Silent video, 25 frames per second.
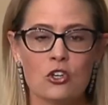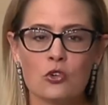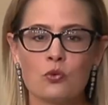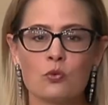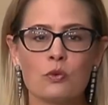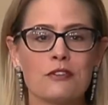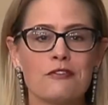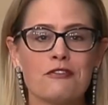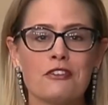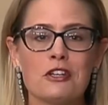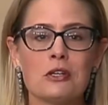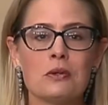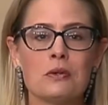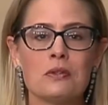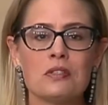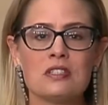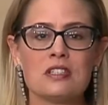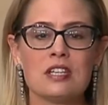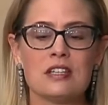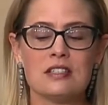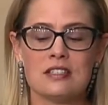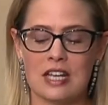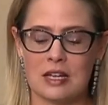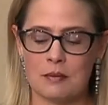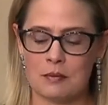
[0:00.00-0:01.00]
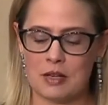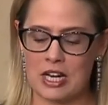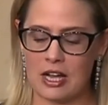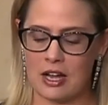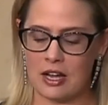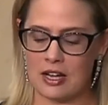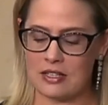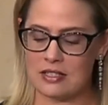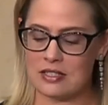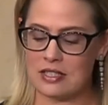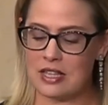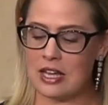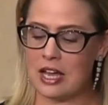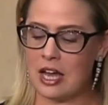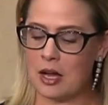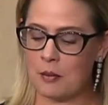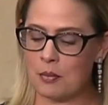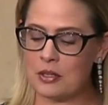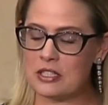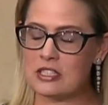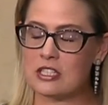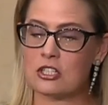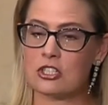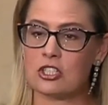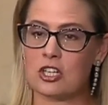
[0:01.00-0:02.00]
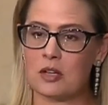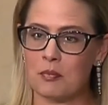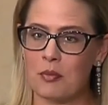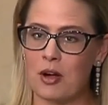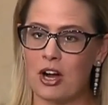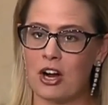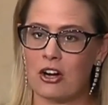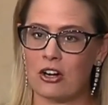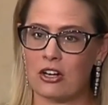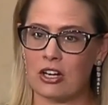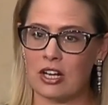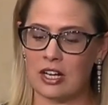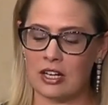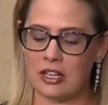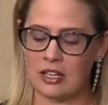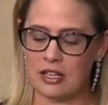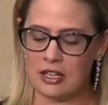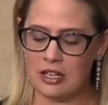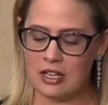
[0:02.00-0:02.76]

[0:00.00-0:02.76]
refused to demonize the opposition party